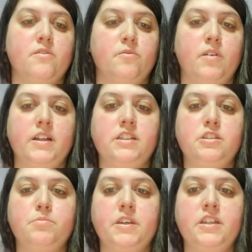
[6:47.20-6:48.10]
One
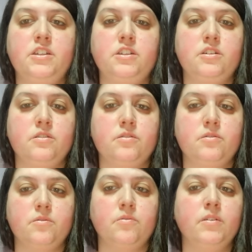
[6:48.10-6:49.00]
speech
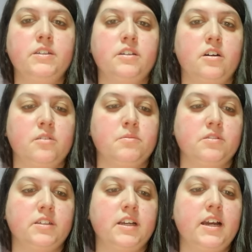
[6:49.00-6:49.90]
was
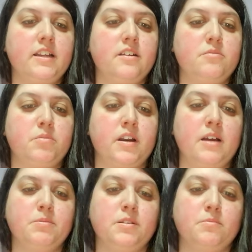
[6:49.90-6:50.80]
almost cut.
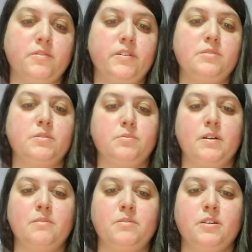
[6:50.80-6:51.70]
Perhaps the movie's most
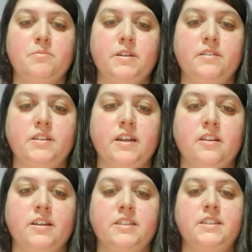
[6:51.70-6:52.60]
popular bit of
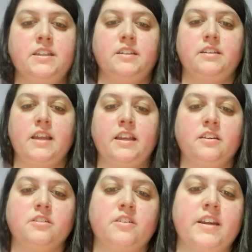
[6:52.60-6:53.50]
dialogue is
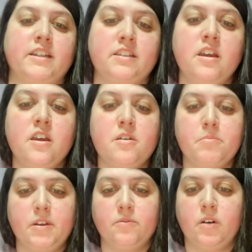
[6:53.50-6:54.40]
Daniel Craig's
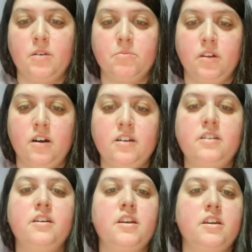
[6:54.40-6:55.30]
Benoit
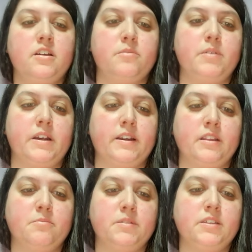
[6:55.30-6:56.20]
Blanc
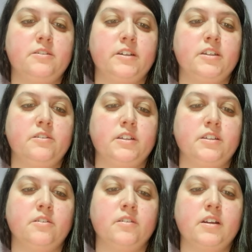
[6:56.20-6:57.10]
comparing the mystery to a
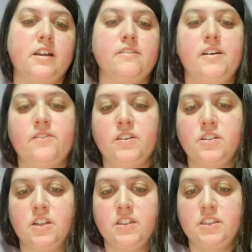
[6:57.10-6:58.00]
donut. However,
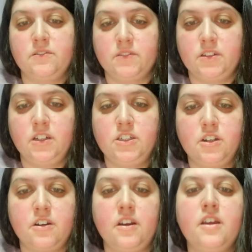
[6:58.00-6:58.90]
Johnson was not
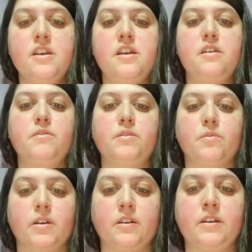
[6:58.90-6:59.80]
sure it would
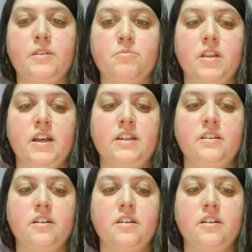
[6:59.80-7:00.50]
work and planned